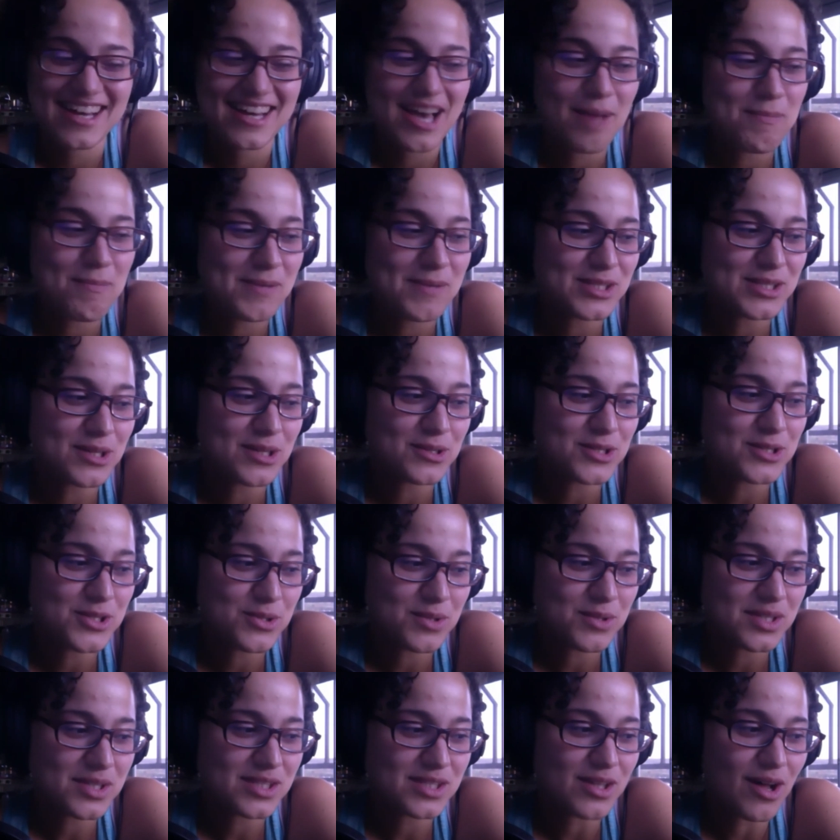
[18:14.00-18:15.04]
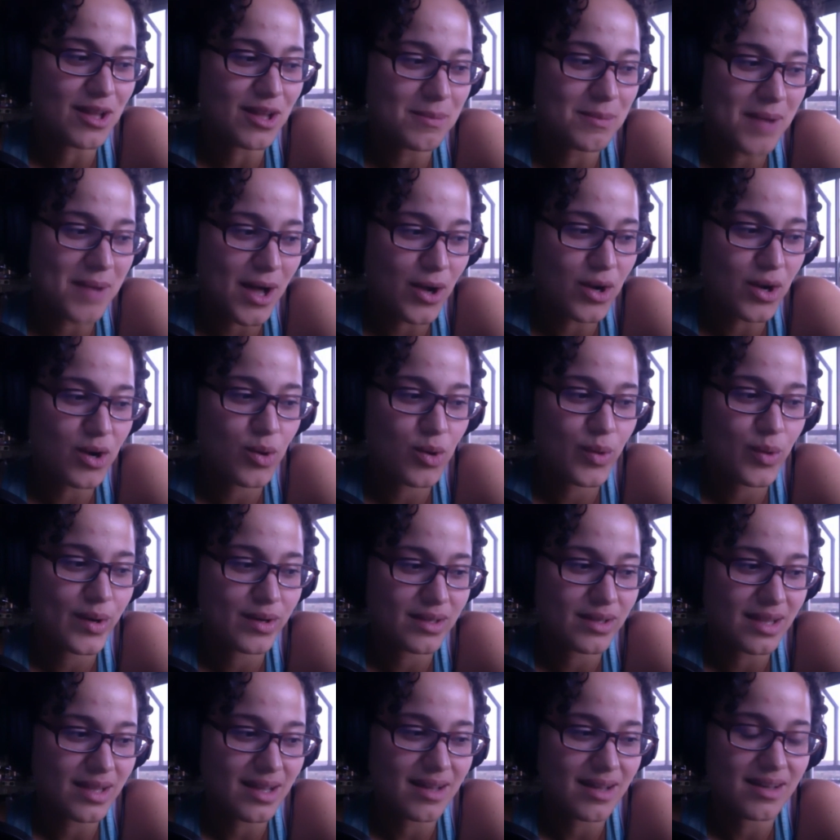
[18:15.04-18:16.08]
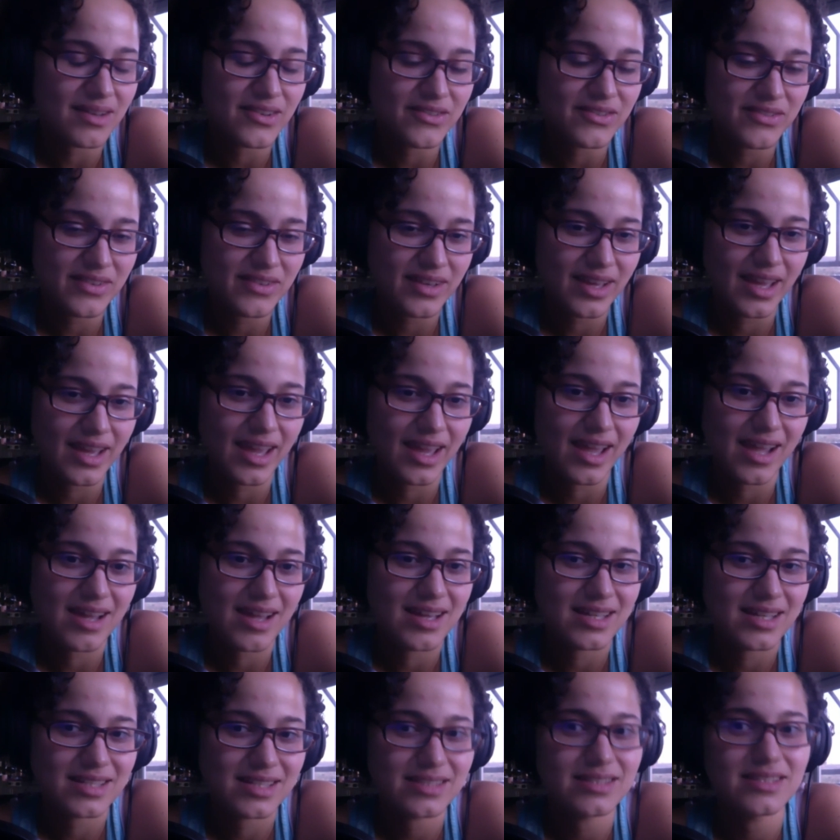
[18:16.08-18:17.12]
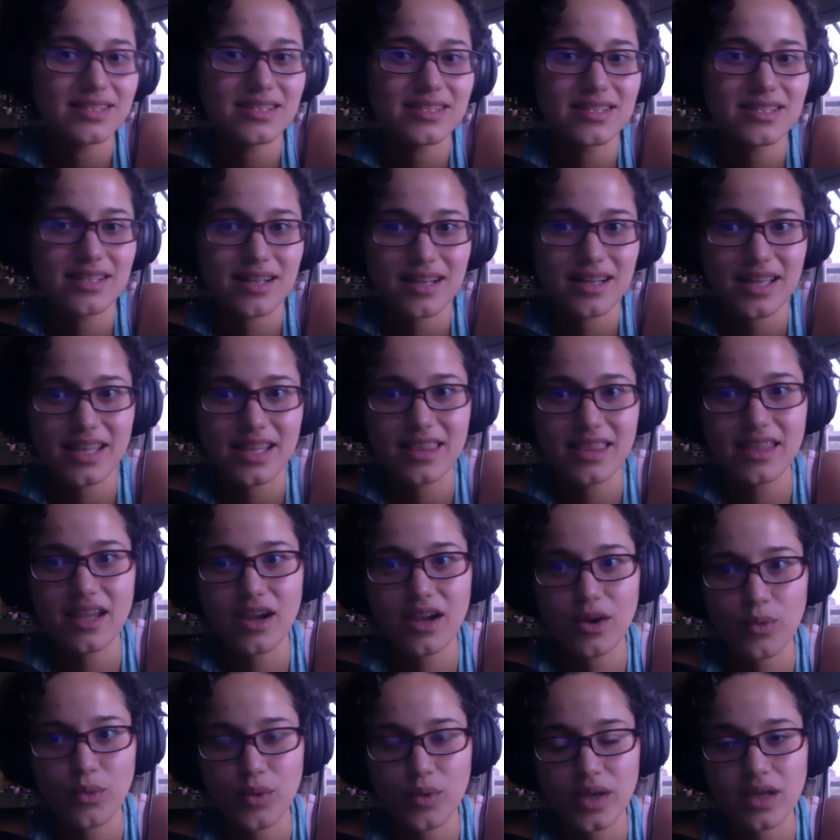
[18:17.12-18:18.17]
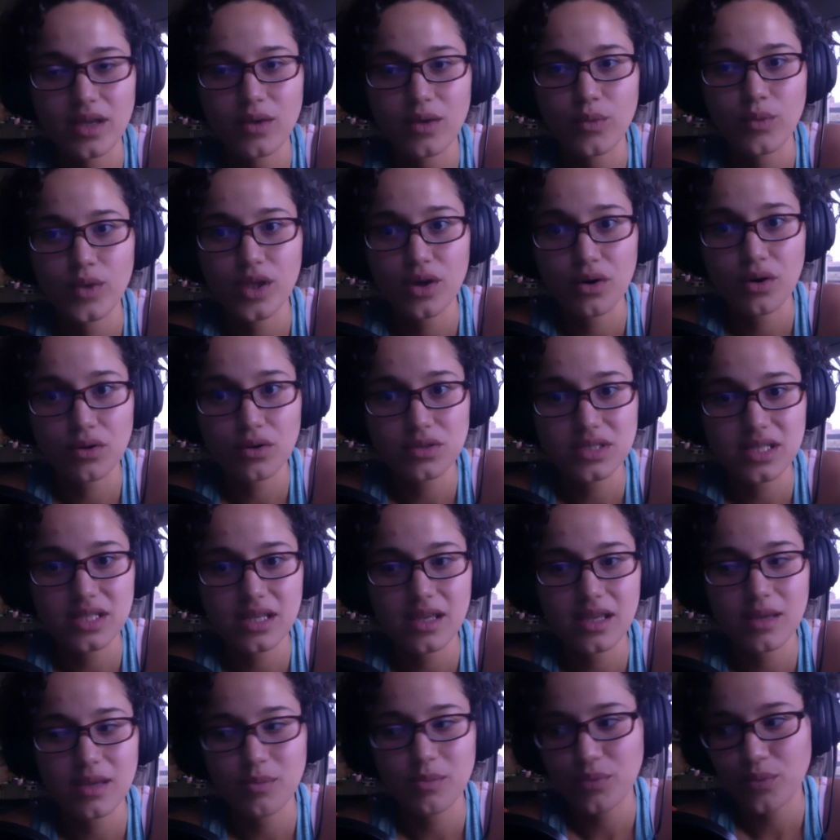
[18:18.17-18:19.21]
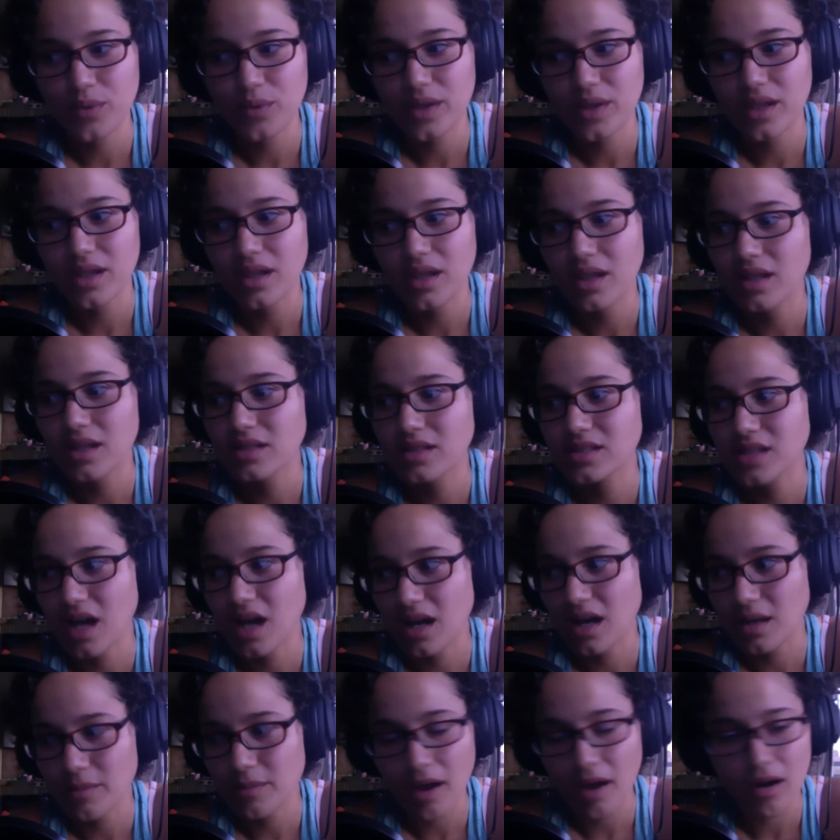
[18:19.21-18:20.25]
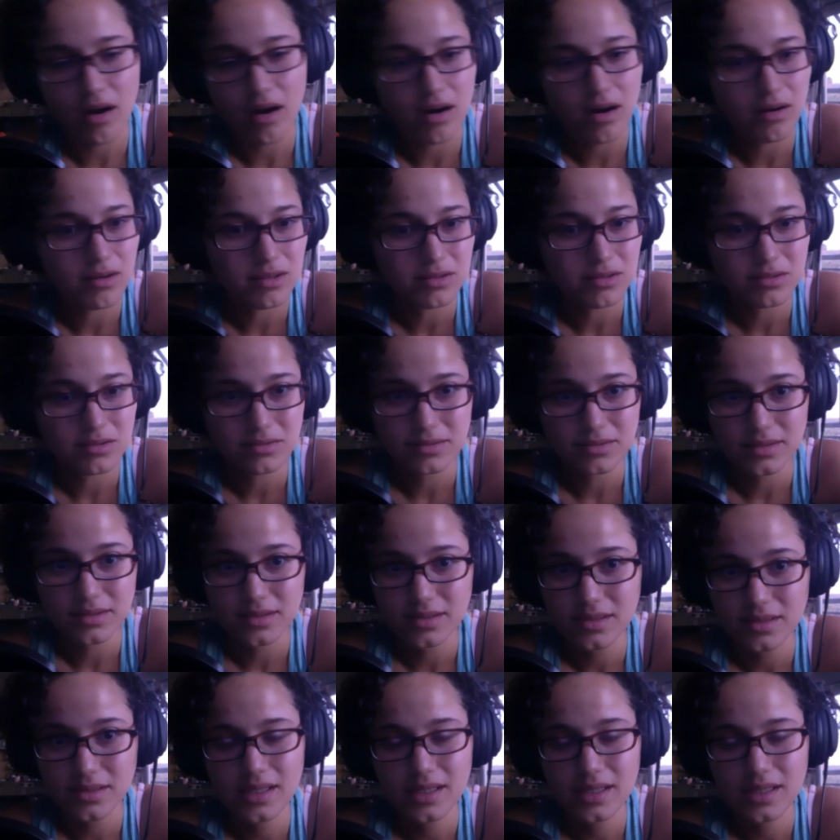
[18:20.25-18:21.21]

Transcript: Episode 2 is all about queer love. And in there, we go deep. We talk about our own